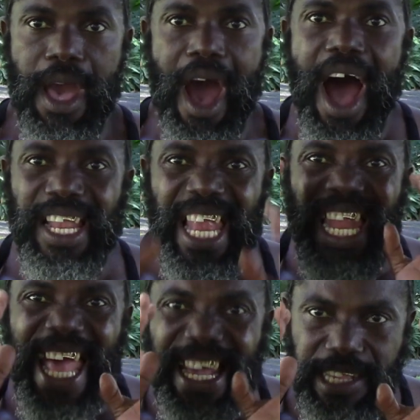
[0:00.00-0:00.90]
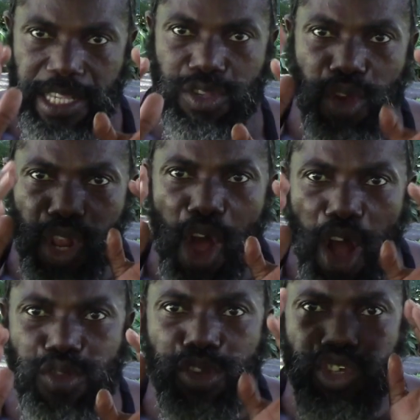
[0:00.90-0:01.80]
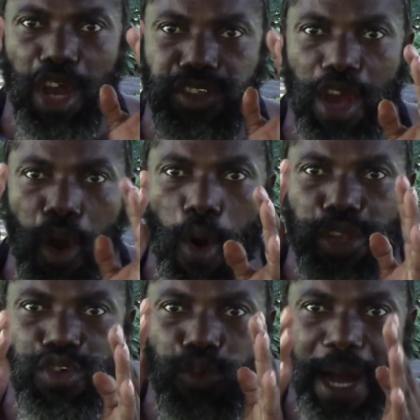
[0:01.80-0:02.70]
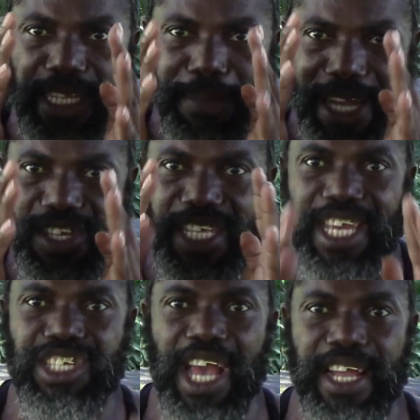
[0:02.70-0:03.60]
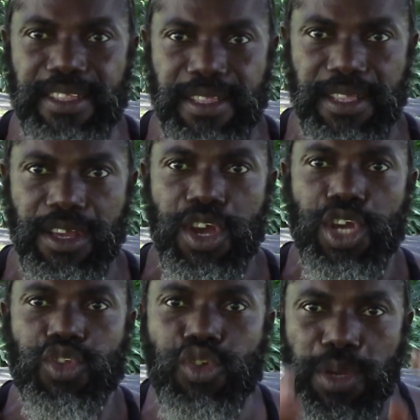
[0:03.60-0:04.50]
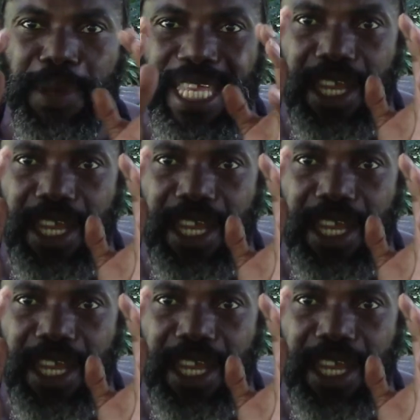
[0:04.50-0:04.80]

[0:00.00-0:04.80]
unless you learn to trust your own human imagination, to be the